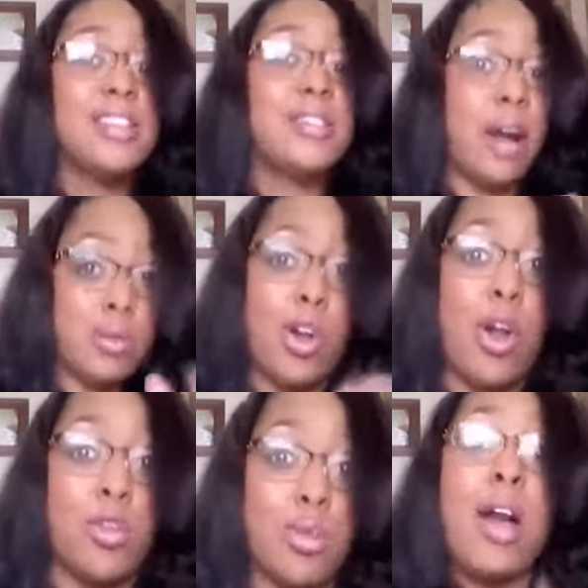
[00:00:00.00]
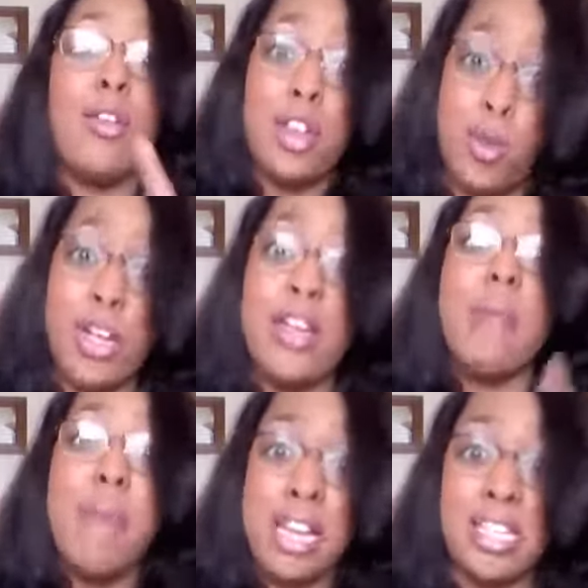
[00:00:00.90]
Psalms 103, y'all need to read
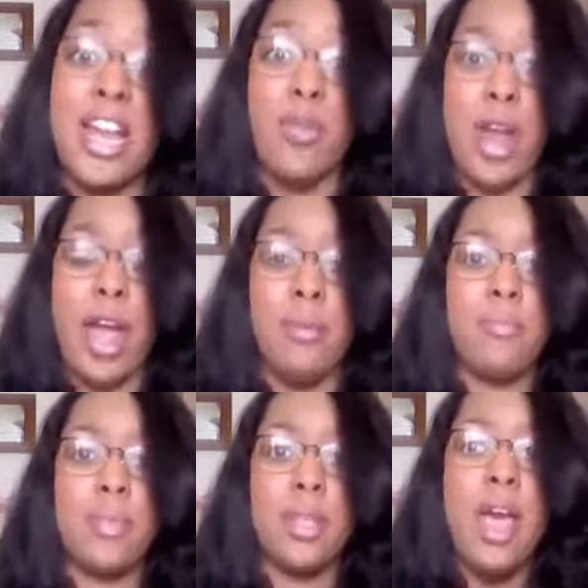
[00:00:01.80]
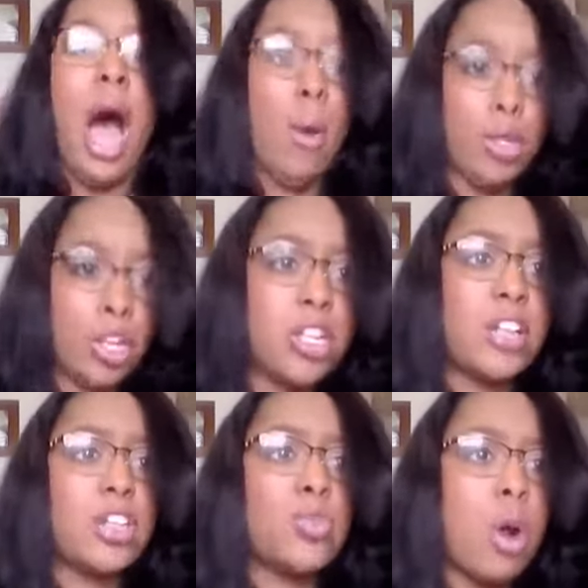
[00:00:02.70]
that, meditate on that. I want you to
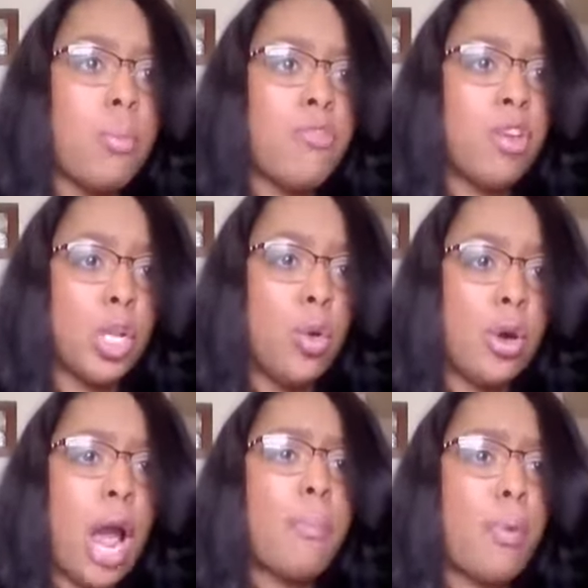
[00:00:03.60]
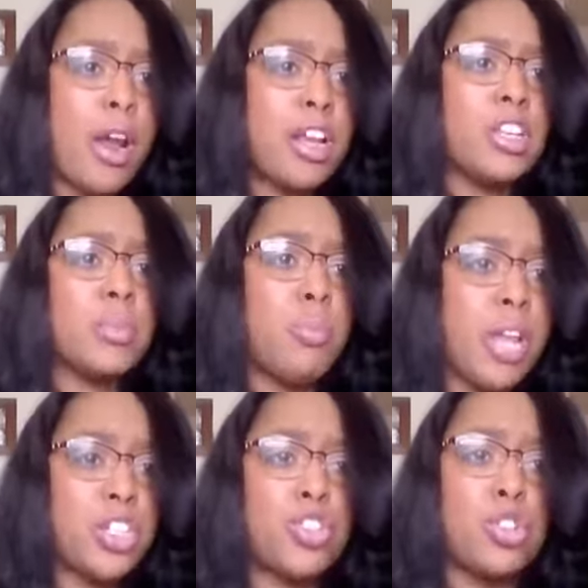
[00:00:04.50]
take this word before the Lord. I pray that this
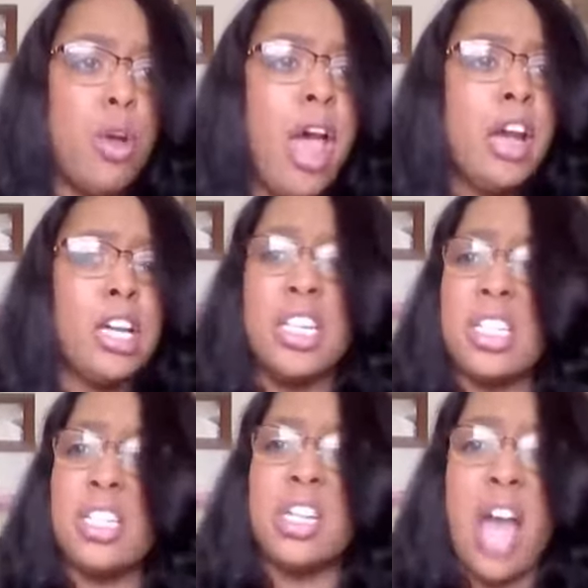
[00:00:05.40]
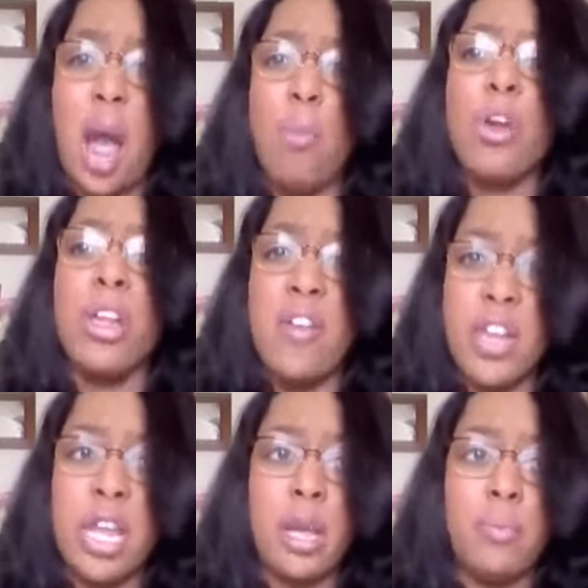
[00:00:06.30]
blessed you because this is the time we're
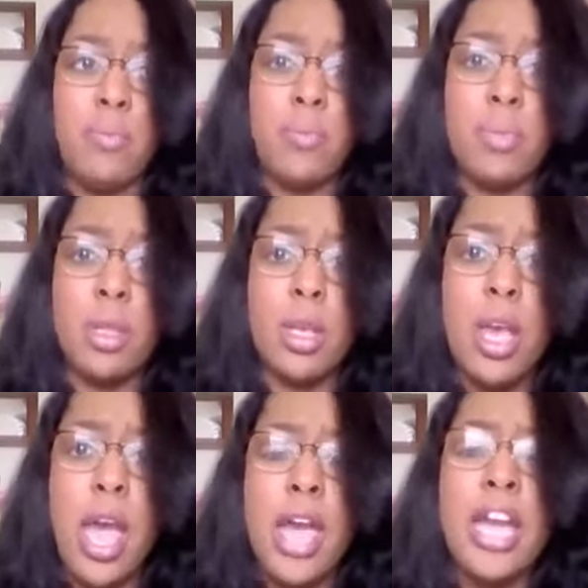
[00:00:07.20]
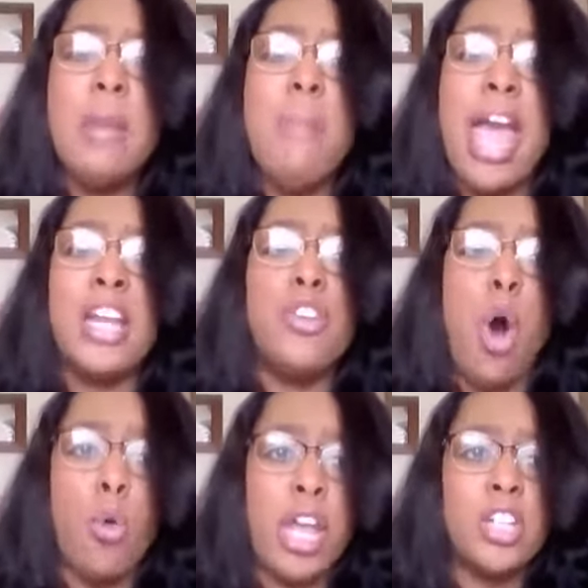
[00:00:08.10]
living in. He made
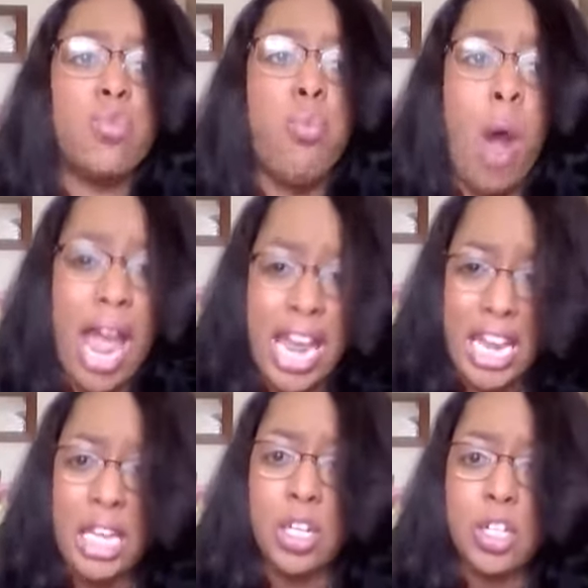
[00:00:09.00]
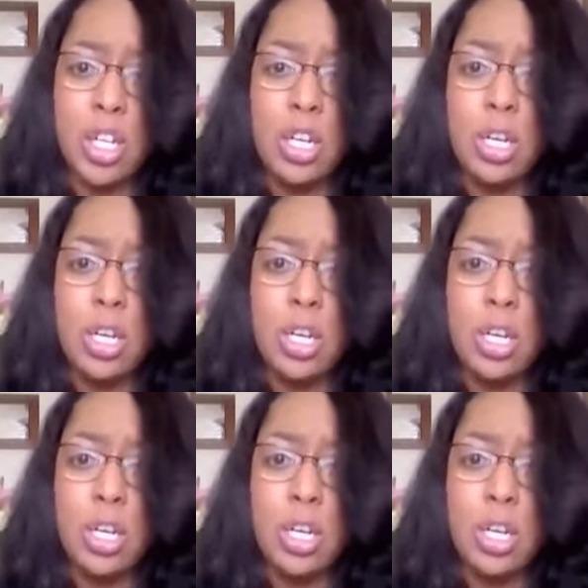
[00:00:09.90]
known his ways